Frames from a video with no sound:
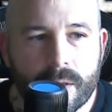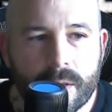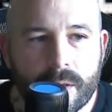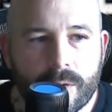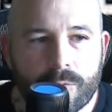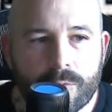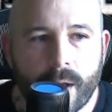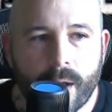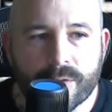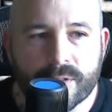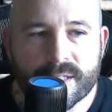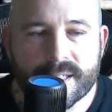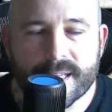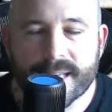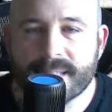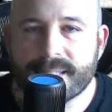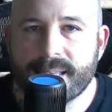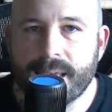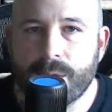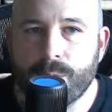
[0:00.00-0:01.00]
Round
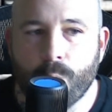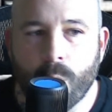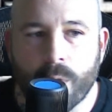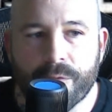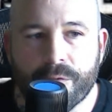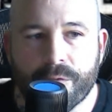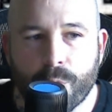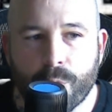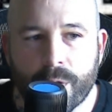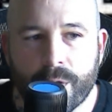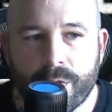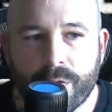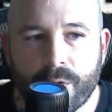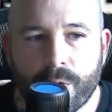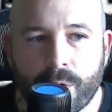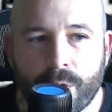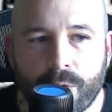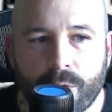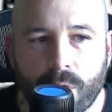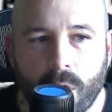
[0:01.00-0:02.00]
16, 143rd
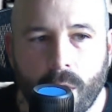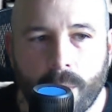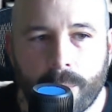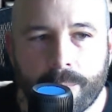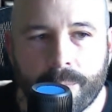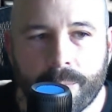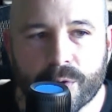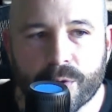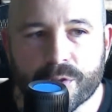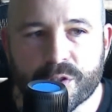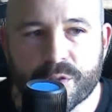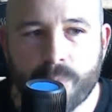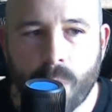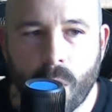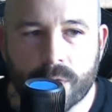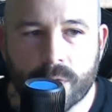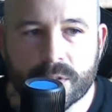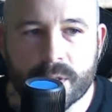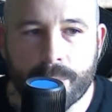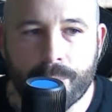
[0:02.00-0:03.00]
overall, Bill
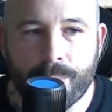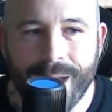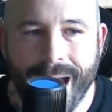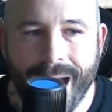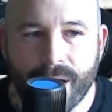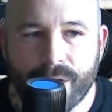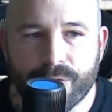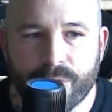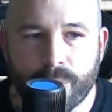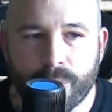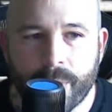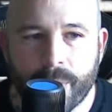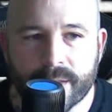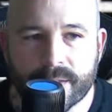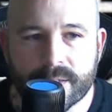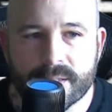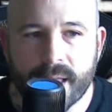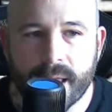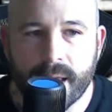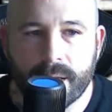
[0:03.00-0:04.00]
Smaltz, a back from Penn
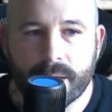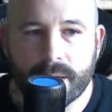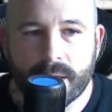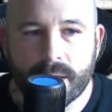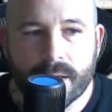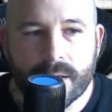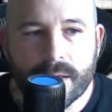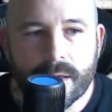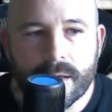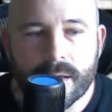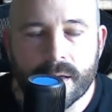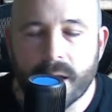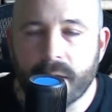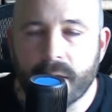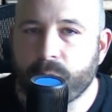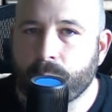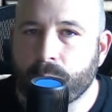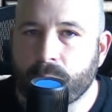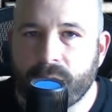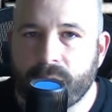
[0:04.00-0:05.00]
State.
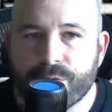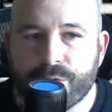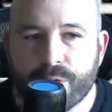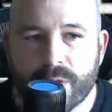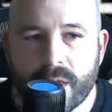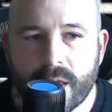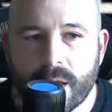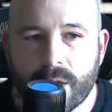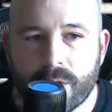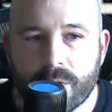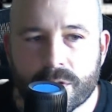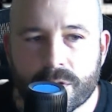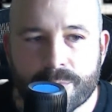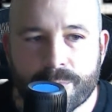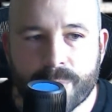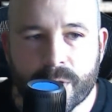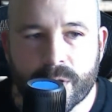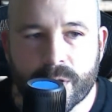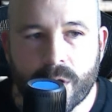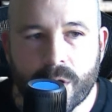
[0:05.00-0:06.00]
Never played for the Eagles,
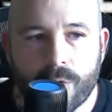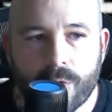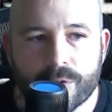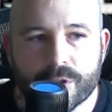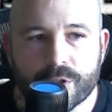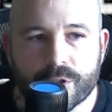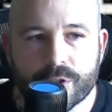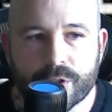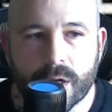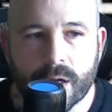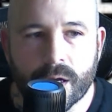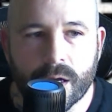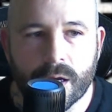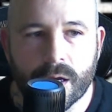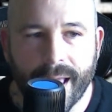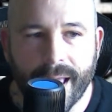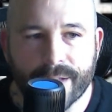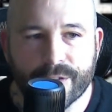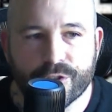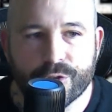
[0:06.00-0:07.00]
but coached
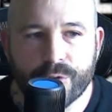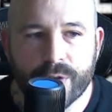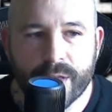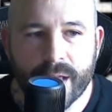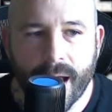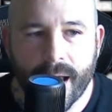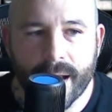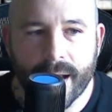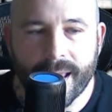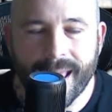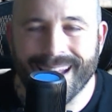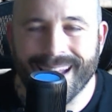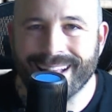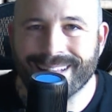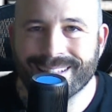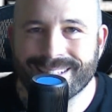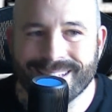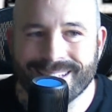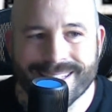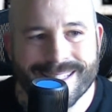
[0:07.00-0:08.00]
at Juniata and
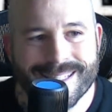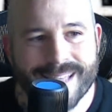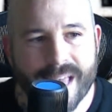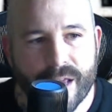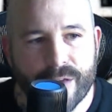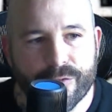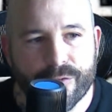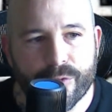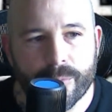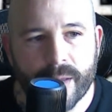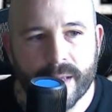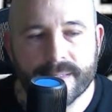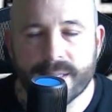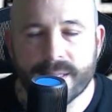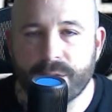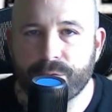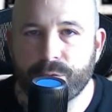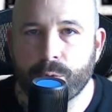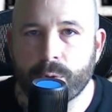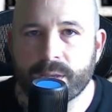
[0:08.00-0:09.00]
NC State from
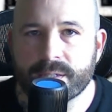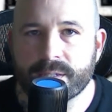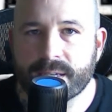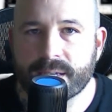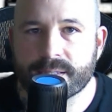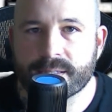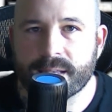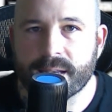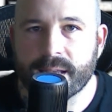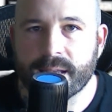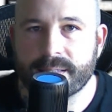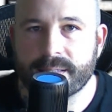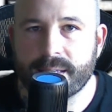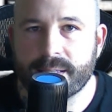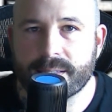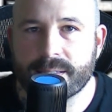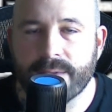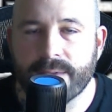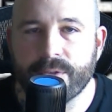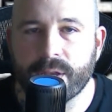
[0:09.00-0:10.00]
1946 to
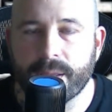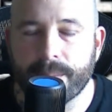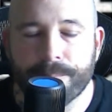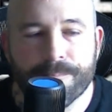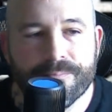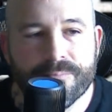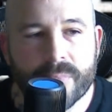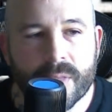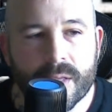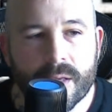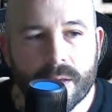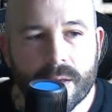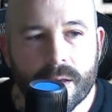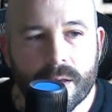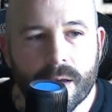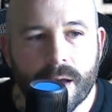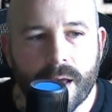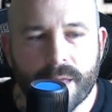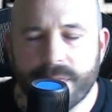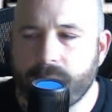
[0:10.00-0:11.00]
1970.
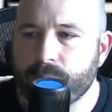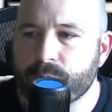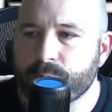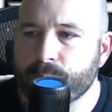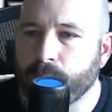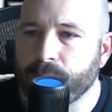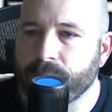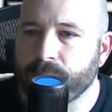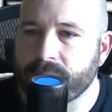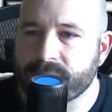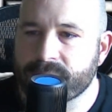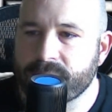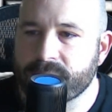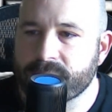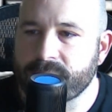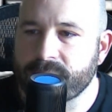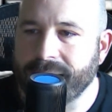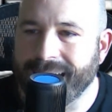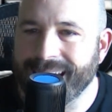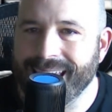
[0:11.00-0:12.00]
I think he was both an
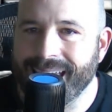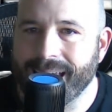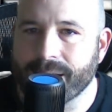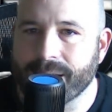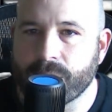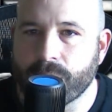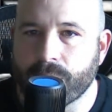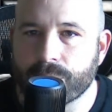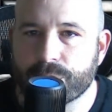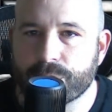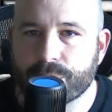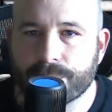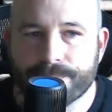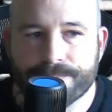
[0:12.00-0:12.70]
assistant and a head coach.